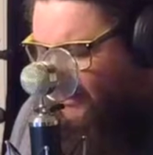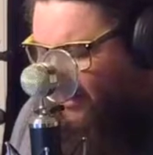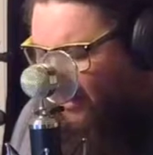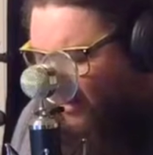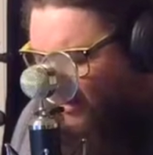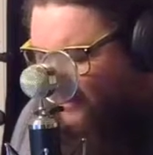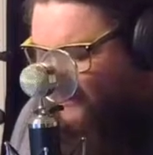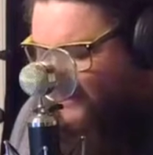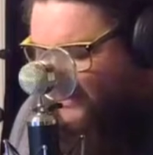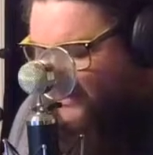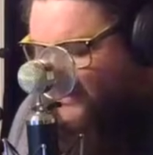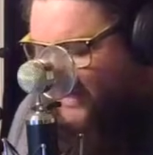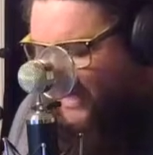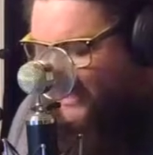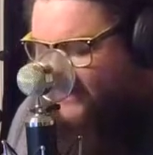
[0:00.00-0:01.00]
All of
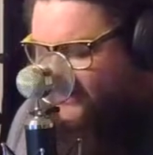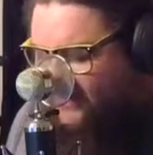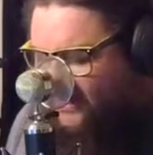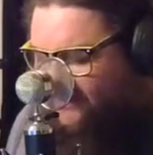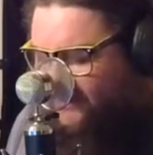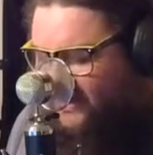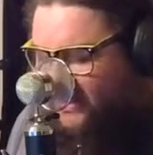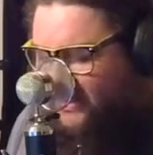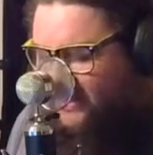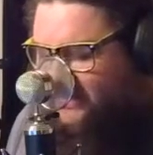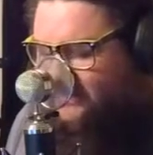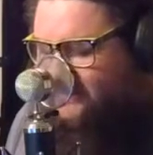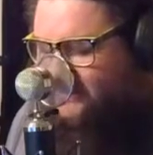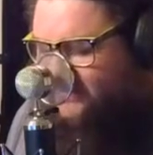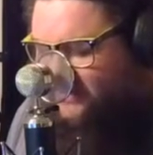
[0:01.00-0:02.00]
this negativity
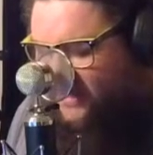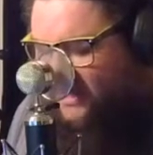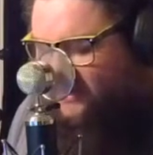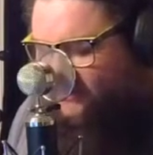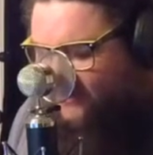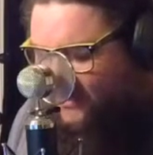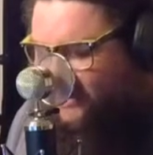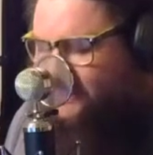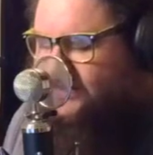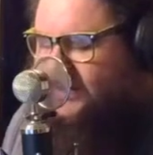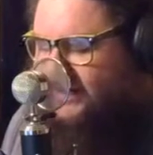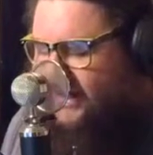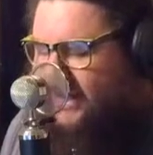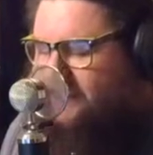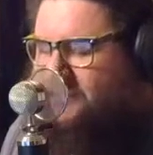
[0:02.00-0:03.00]
is the same thing
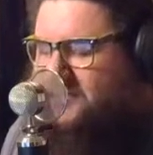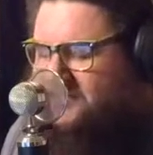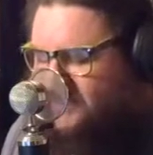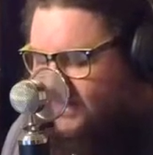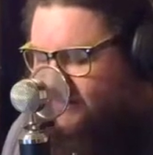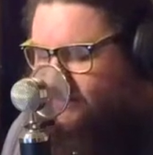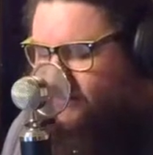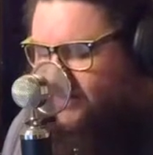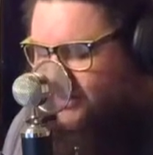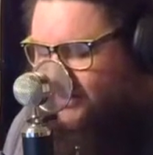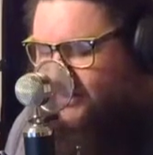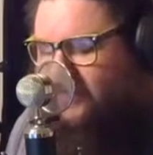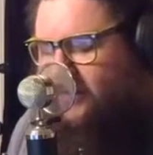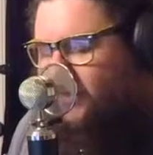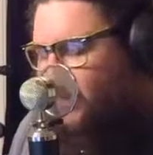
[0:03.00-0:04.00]
that happens every
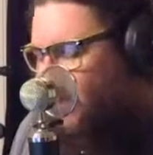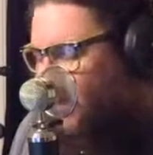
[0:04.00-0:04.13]
year.